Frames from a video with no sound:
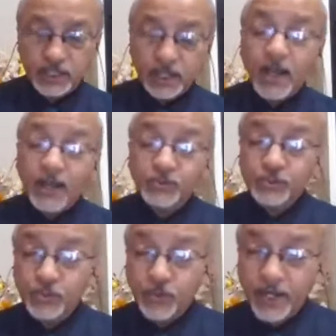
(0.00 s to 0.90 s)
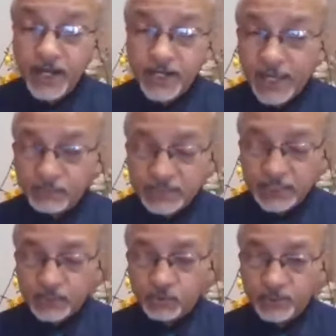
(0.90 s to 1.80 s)
Now how to go ahead? I'm
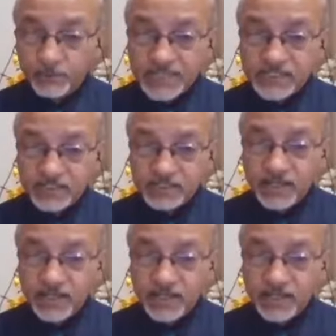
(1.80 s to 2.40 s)
telling you the basics